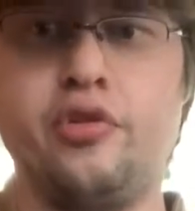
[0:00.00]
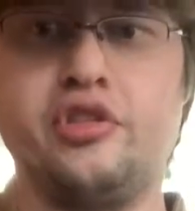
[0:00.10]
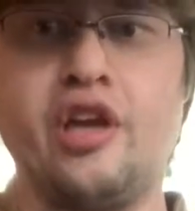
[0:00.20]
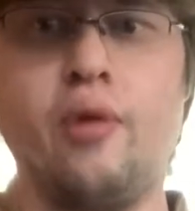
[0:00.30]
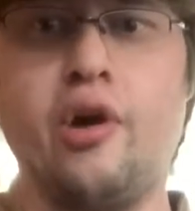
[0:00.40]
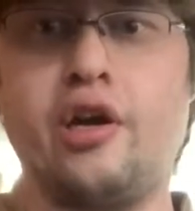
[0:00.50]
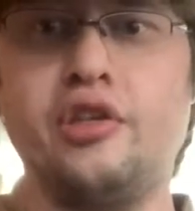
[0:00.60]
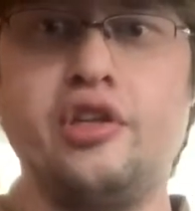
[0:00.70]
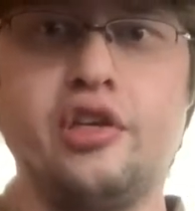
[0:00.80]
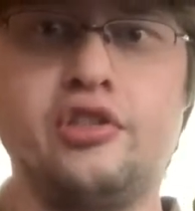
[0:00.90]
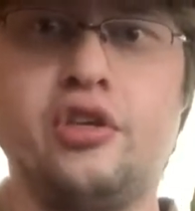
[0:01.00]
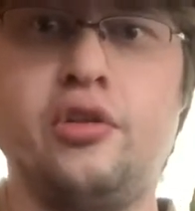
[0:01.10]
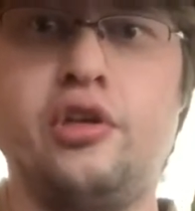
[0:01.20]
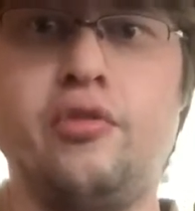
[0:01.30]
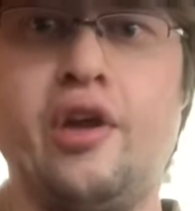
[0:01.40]
Skywalker's, you can
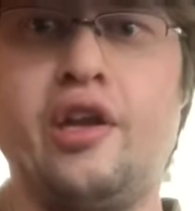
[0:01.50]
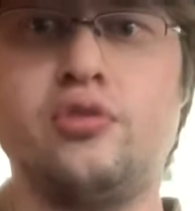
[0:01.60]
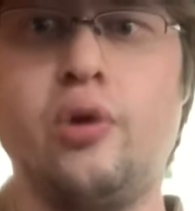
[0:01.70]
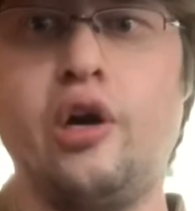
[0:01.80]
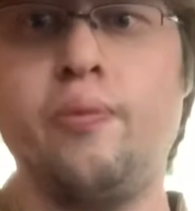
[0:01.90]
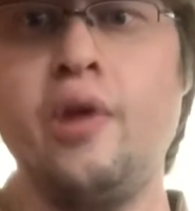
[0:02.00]
certainly do that as well.